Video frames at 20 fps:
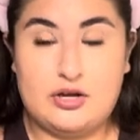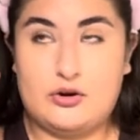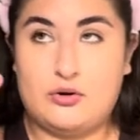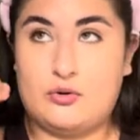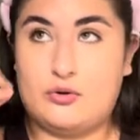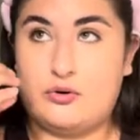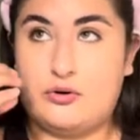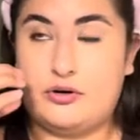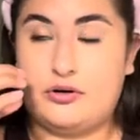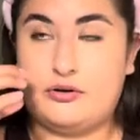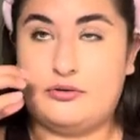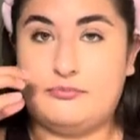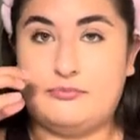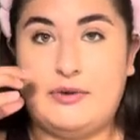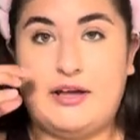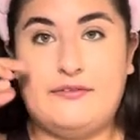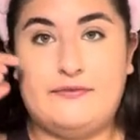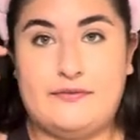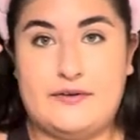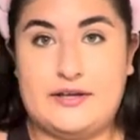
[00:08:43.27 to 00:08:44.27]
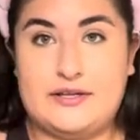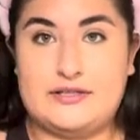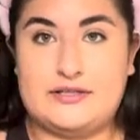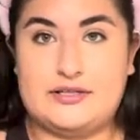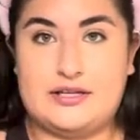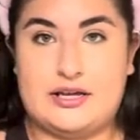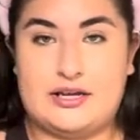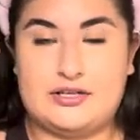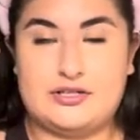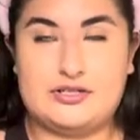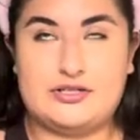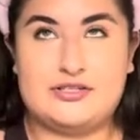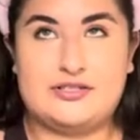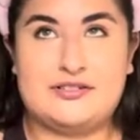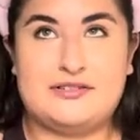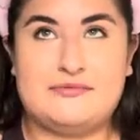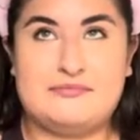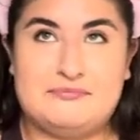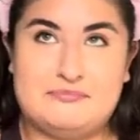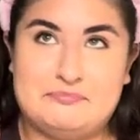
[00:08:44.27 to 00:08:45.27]
or my face matched
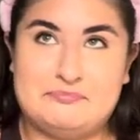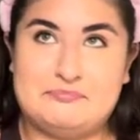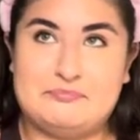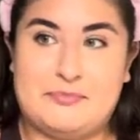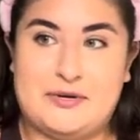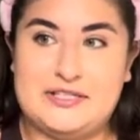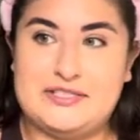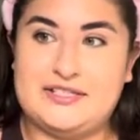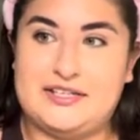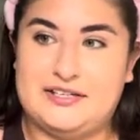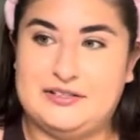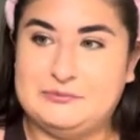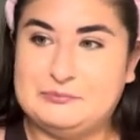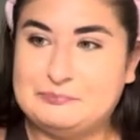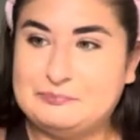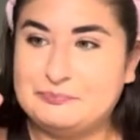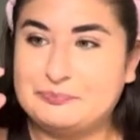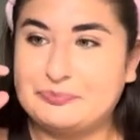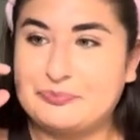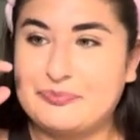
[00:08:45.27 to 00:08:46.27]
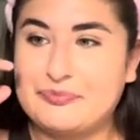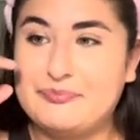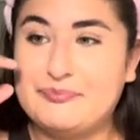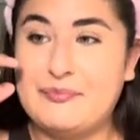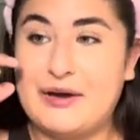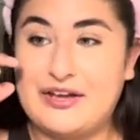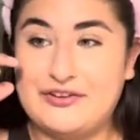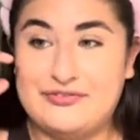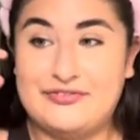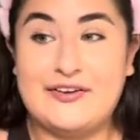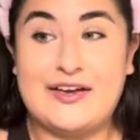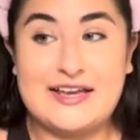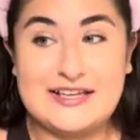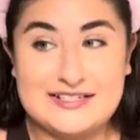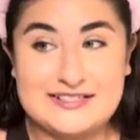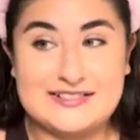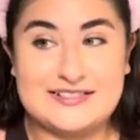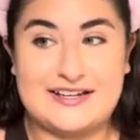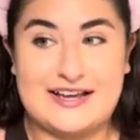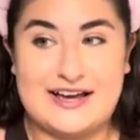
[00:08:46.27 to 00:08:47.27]
My skin. My
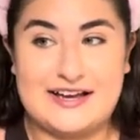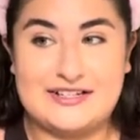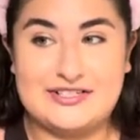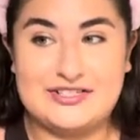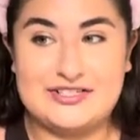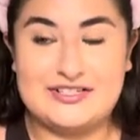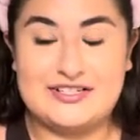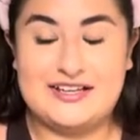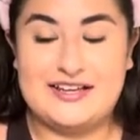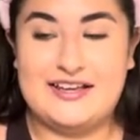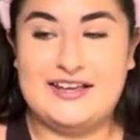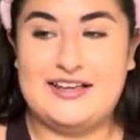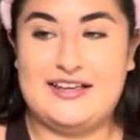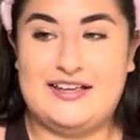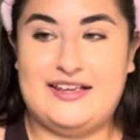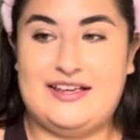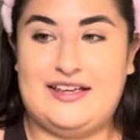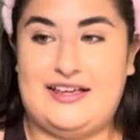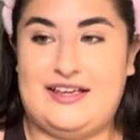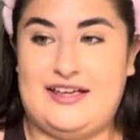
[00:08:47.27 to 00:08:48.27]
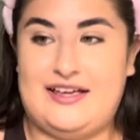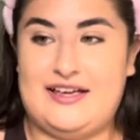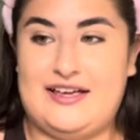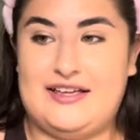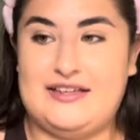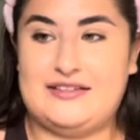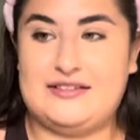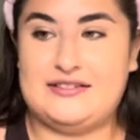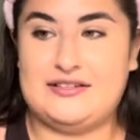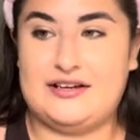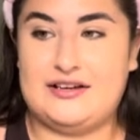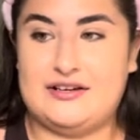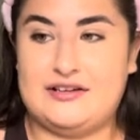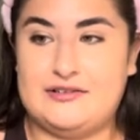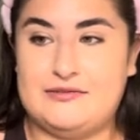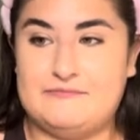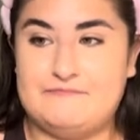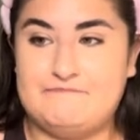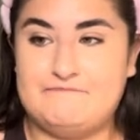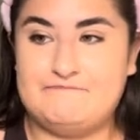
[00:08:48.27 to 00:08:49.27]
face matched. And
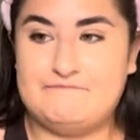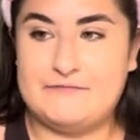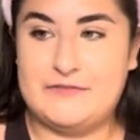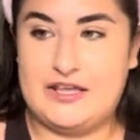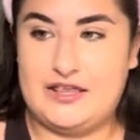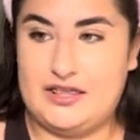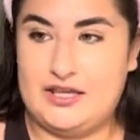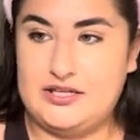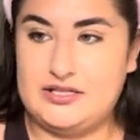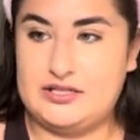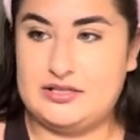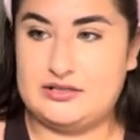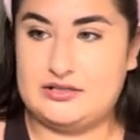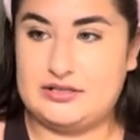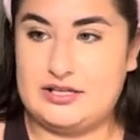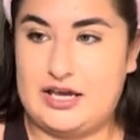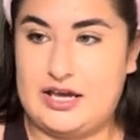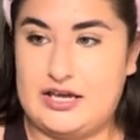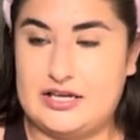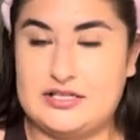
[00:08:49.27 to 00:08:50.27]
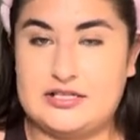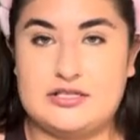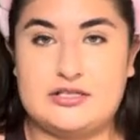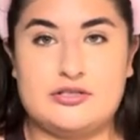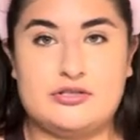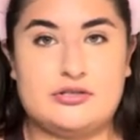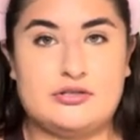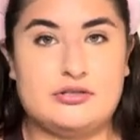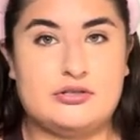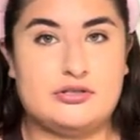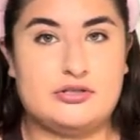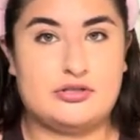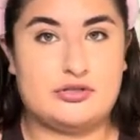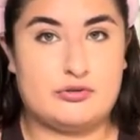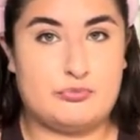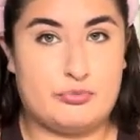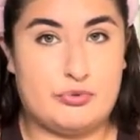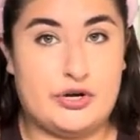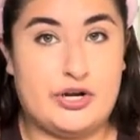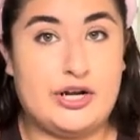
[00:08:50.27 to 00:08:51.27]
um, in this case,
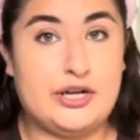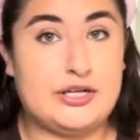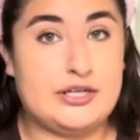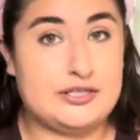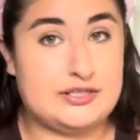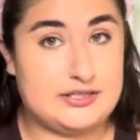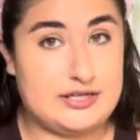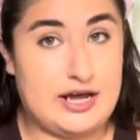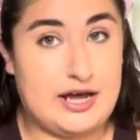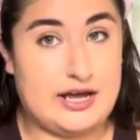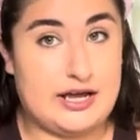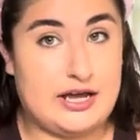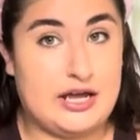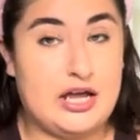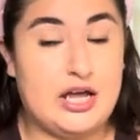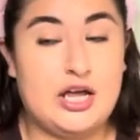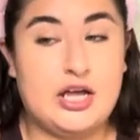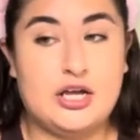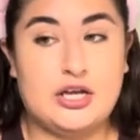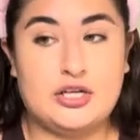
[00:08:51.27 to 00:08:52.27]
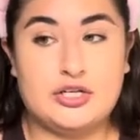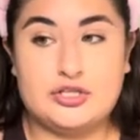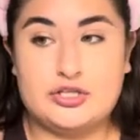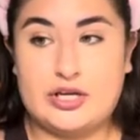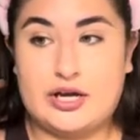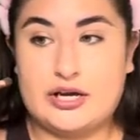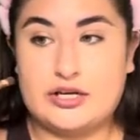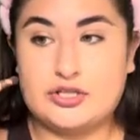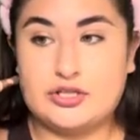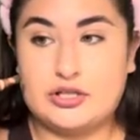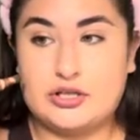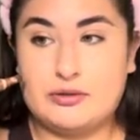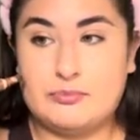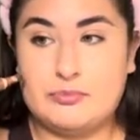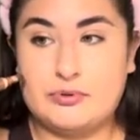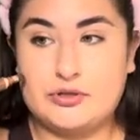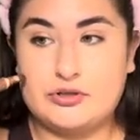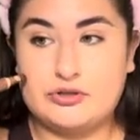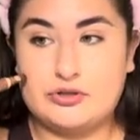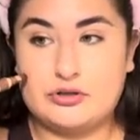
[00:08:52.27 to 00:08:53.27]
Sabrina does not she actually
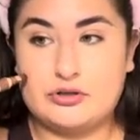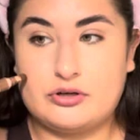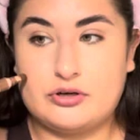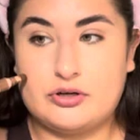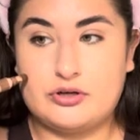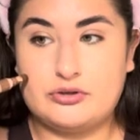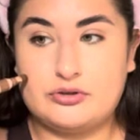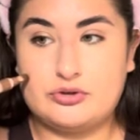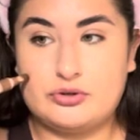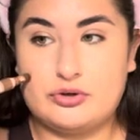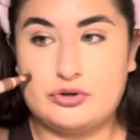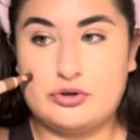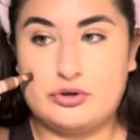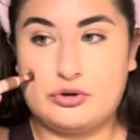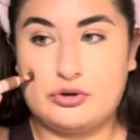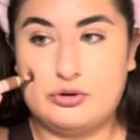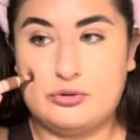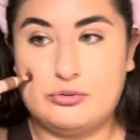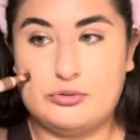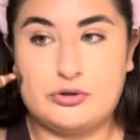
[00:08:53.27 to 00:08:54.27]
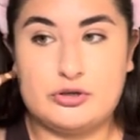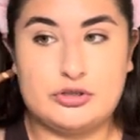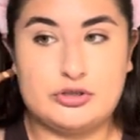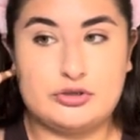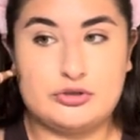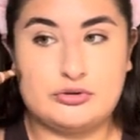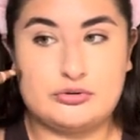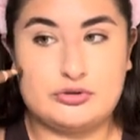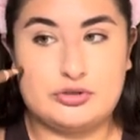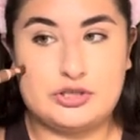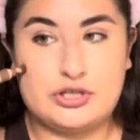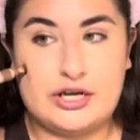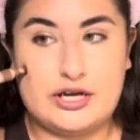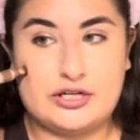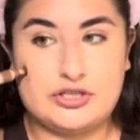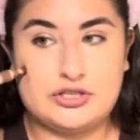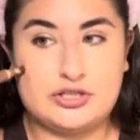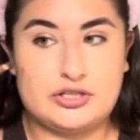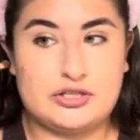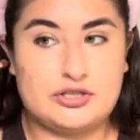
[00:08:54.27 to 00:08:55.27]
puts her contour lower so she
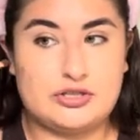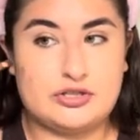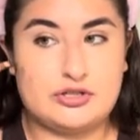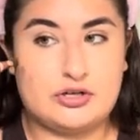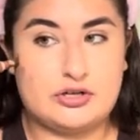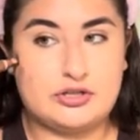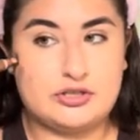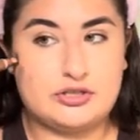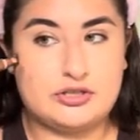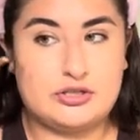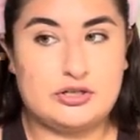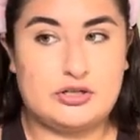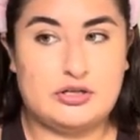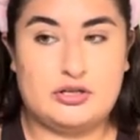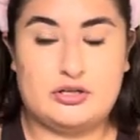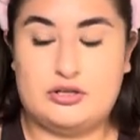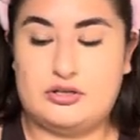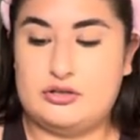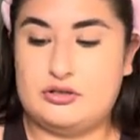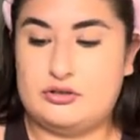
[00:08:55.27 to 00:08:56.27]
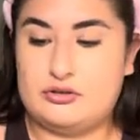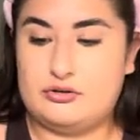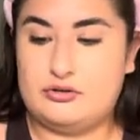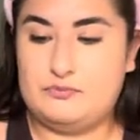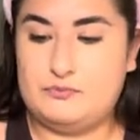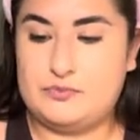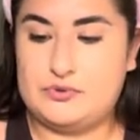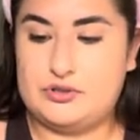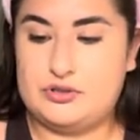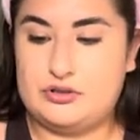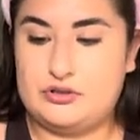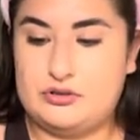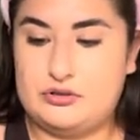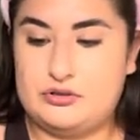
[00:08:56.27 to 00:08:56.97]
actually starts oops